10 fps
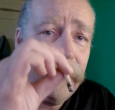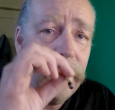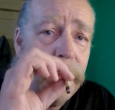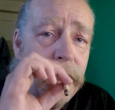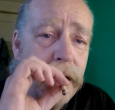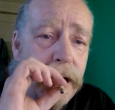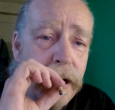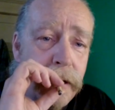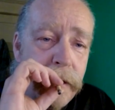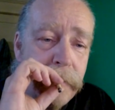
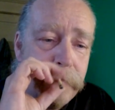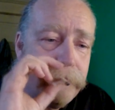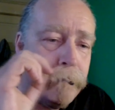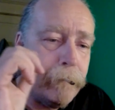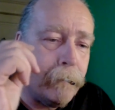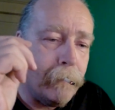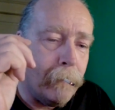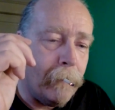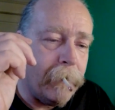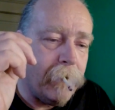
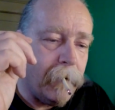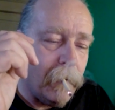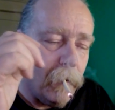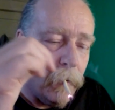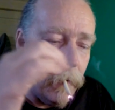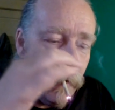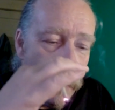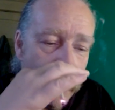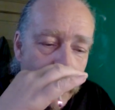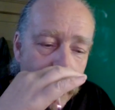
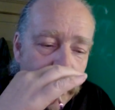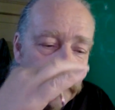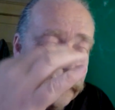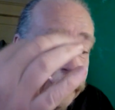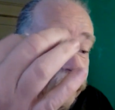[no speech]